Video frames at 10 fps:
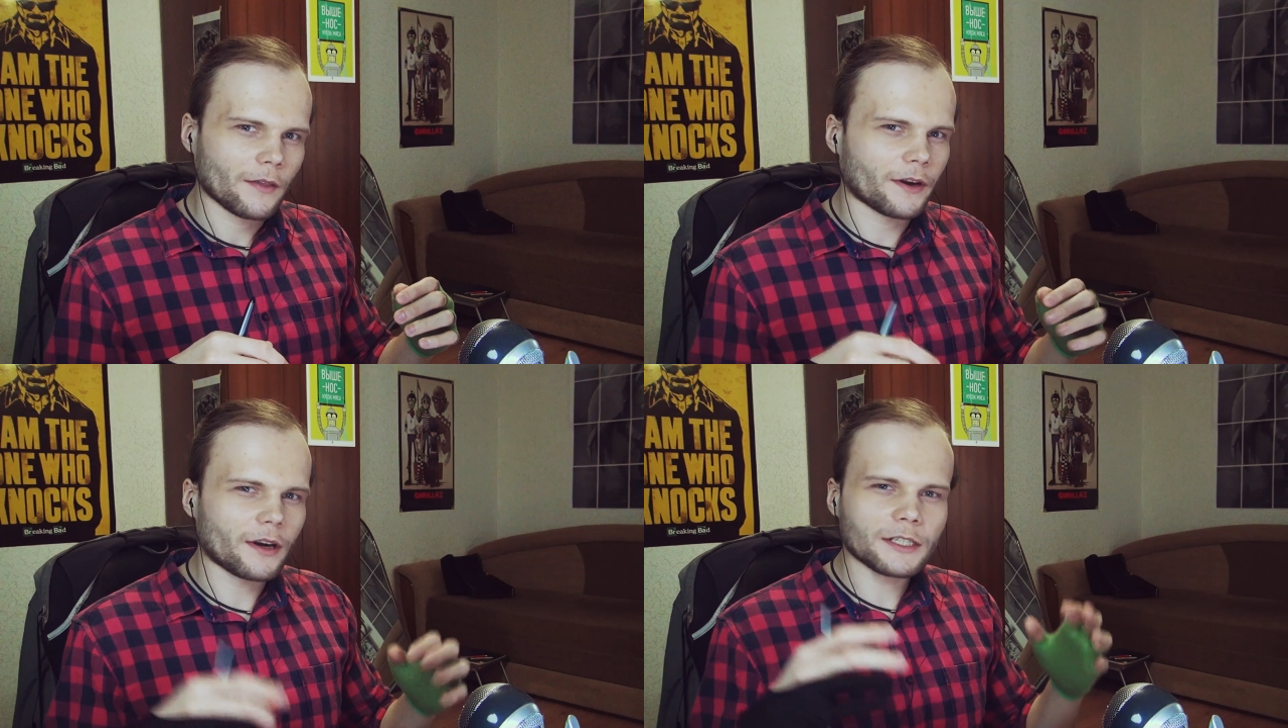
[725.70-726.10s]

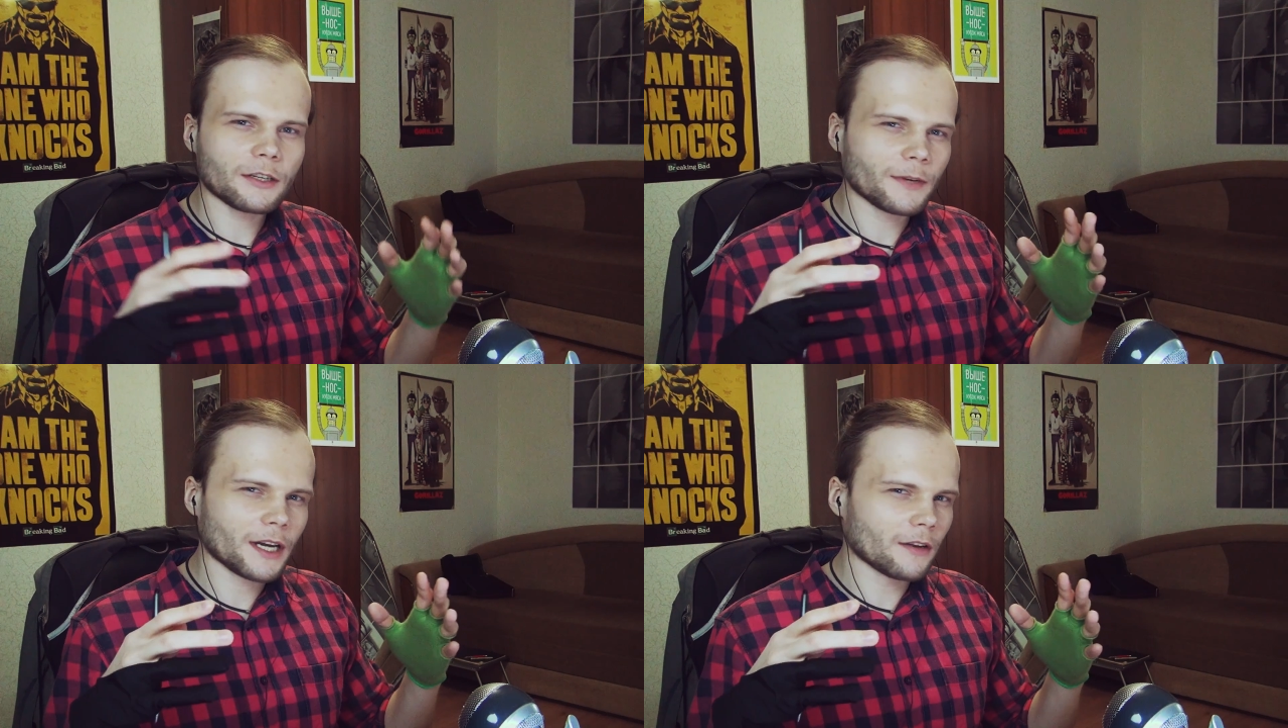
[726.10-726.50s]
There are
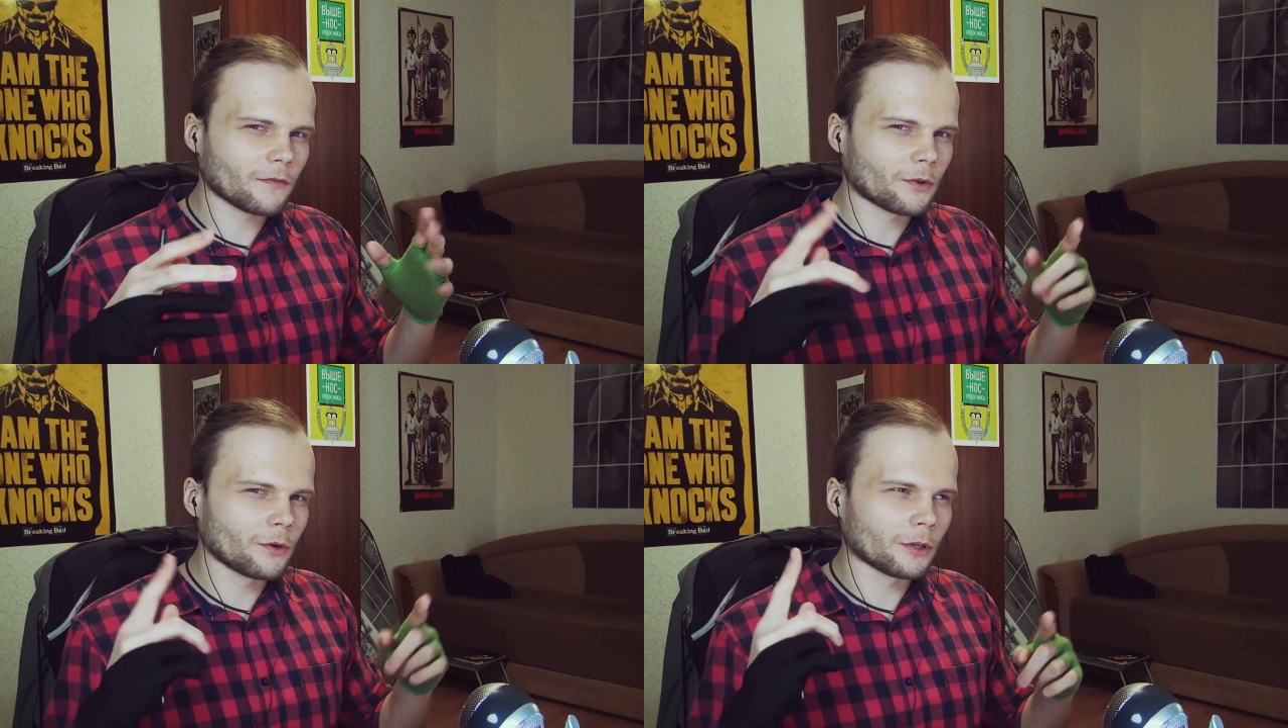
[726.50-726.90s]
some kind
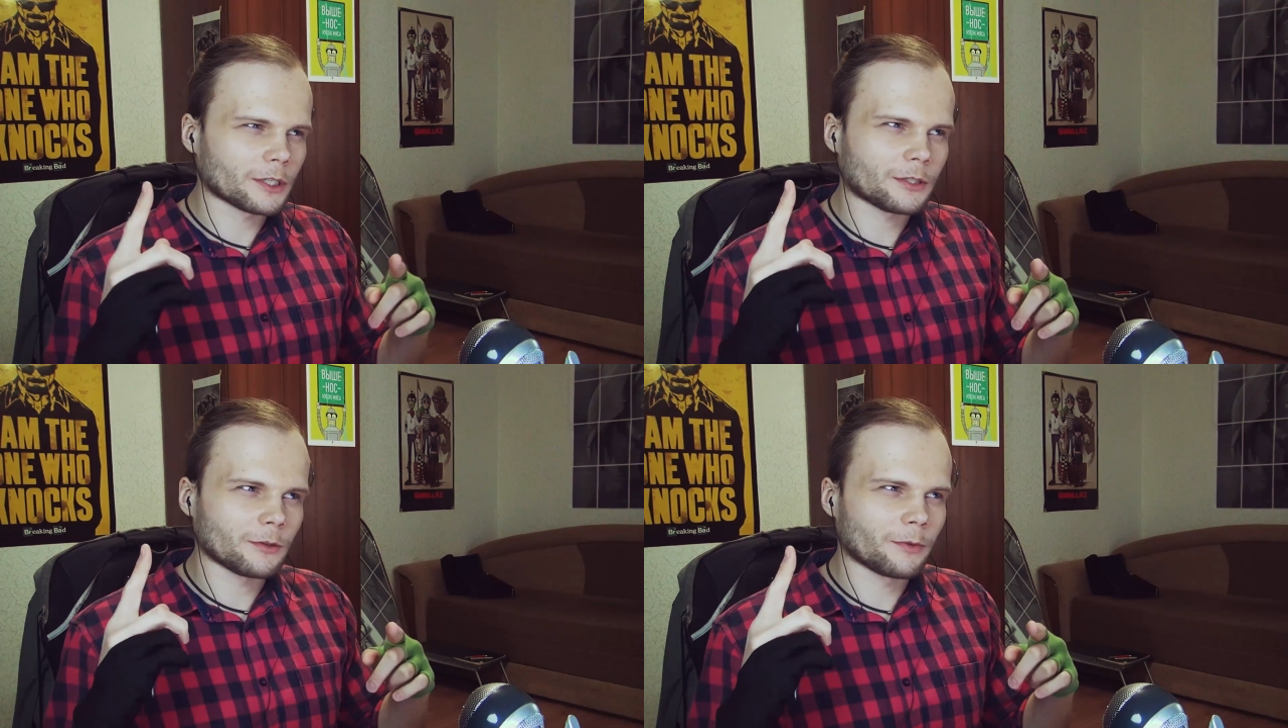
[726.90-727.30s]
of
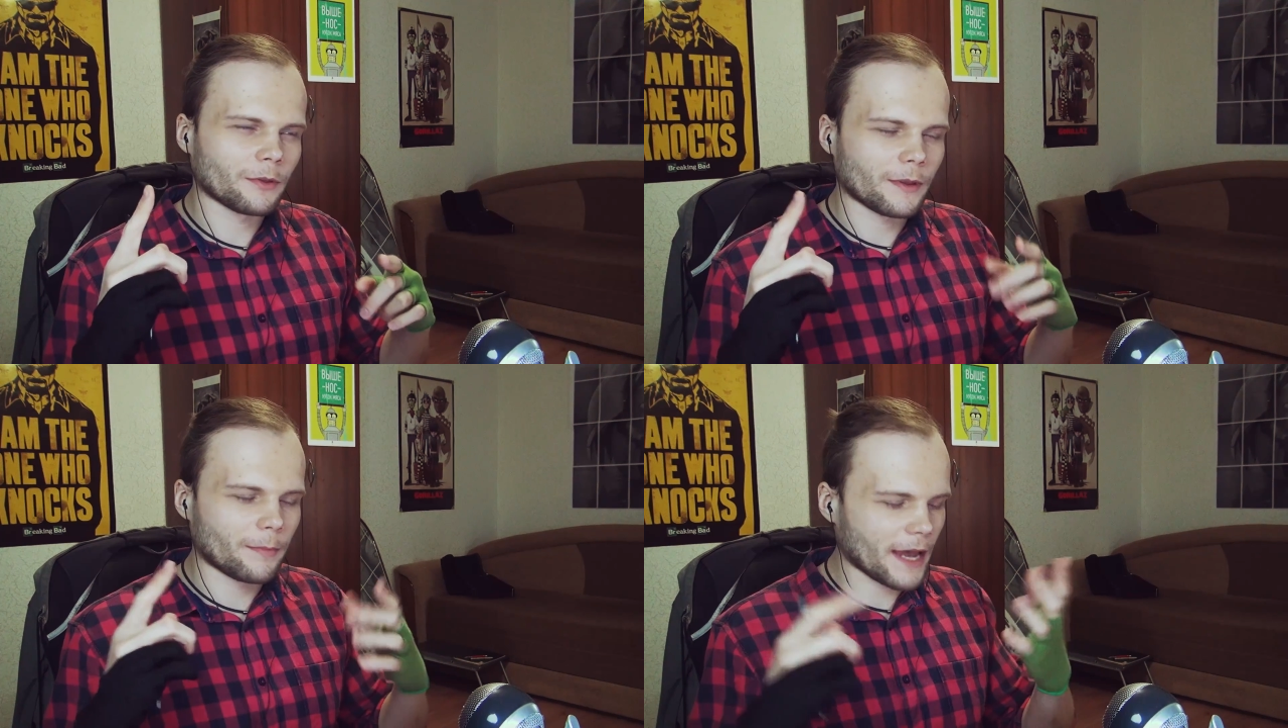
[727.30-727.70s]
rules to
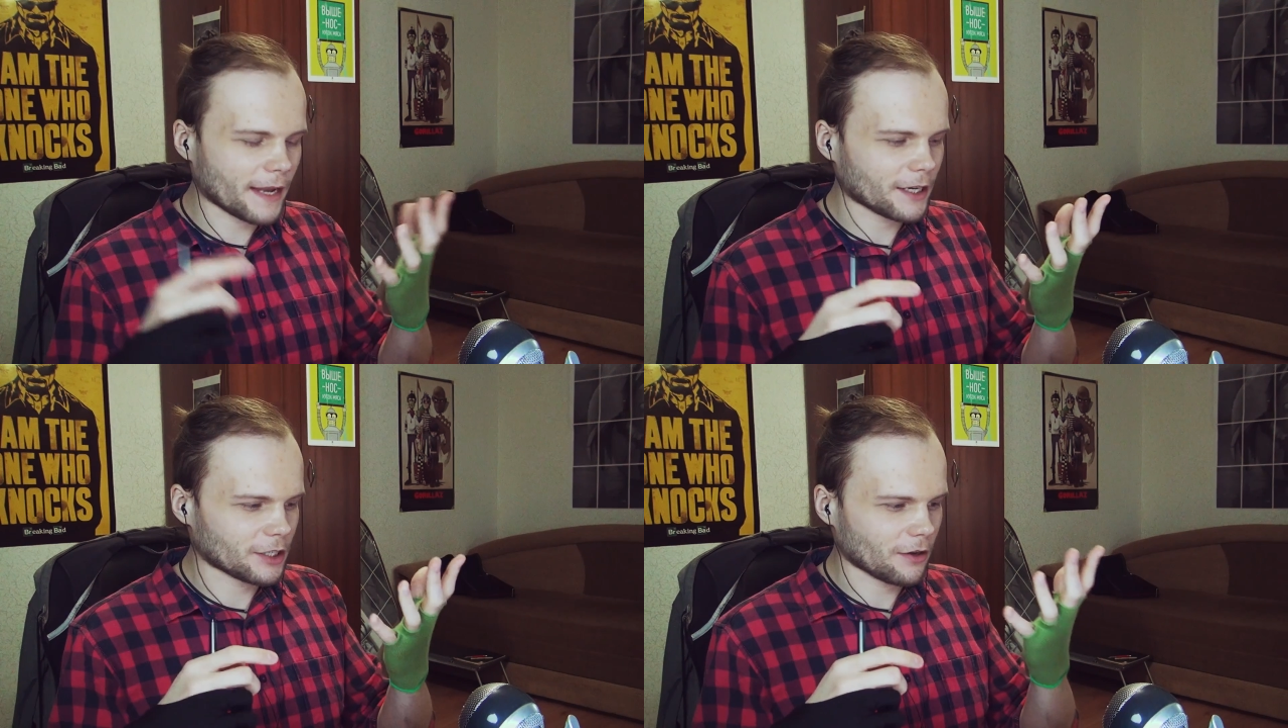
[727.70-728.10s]
put the
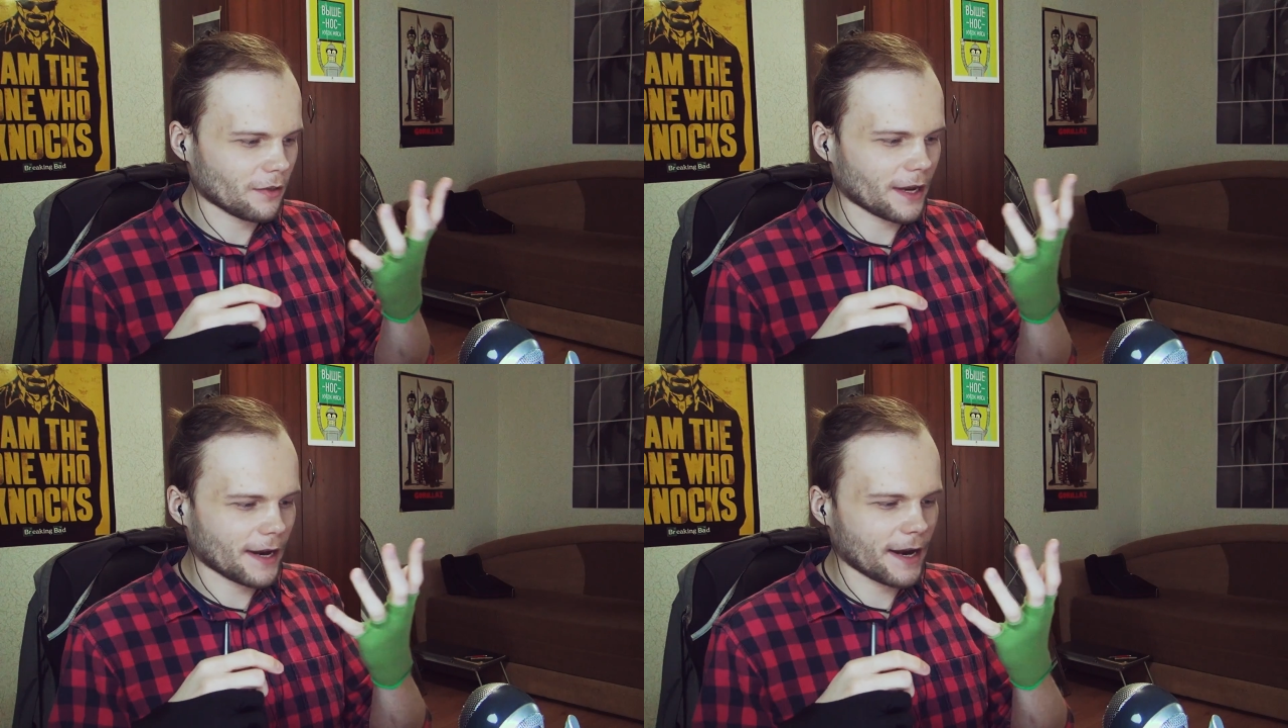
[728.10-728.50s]
bandage
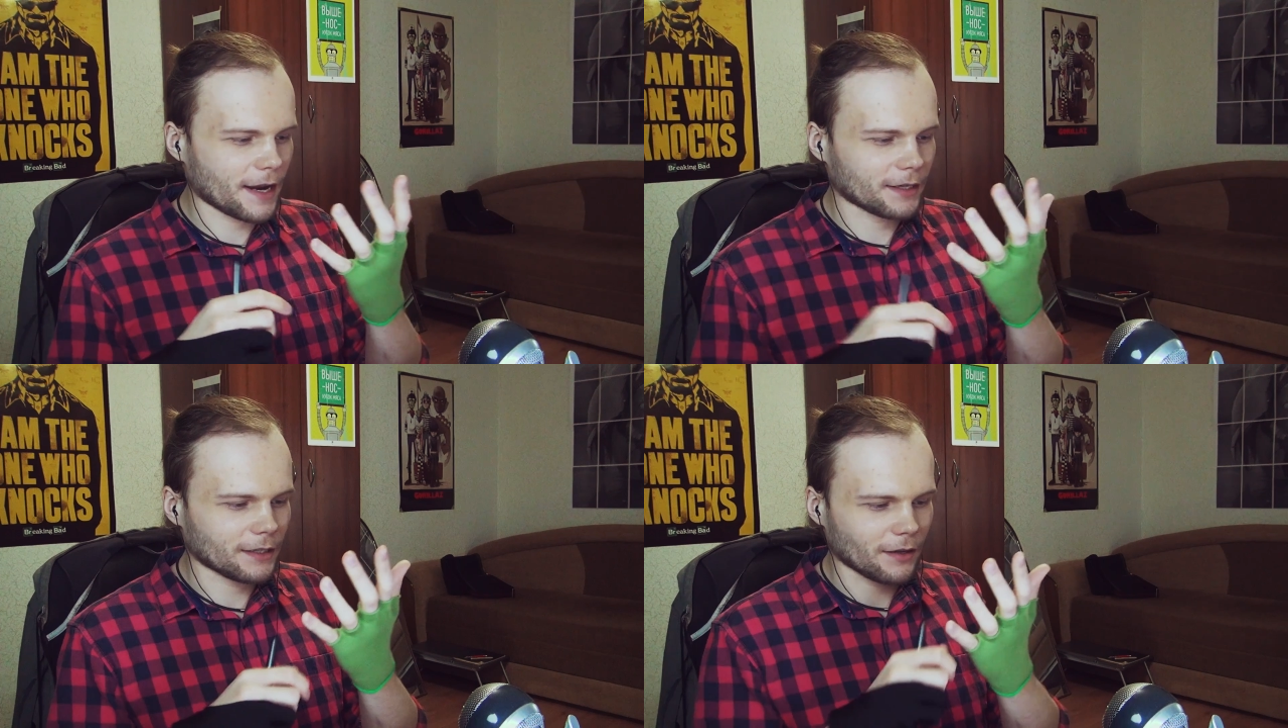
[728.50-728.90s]
on the
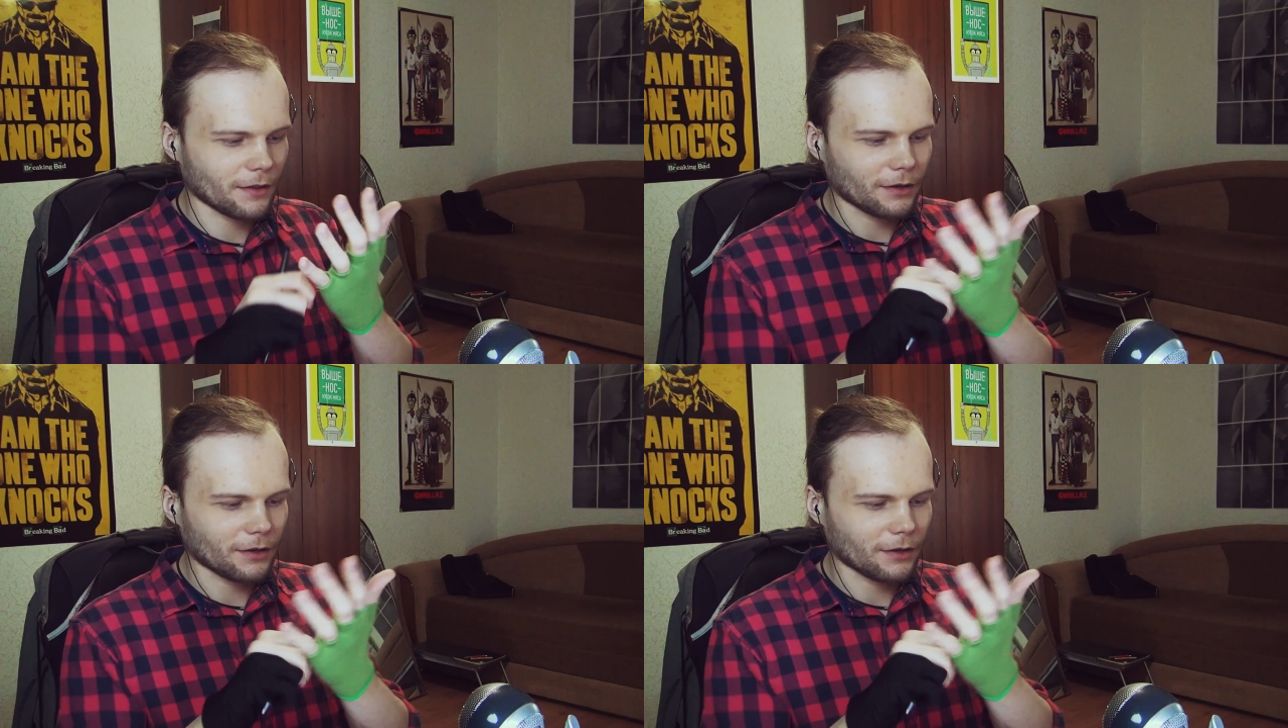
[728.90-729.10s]
hand.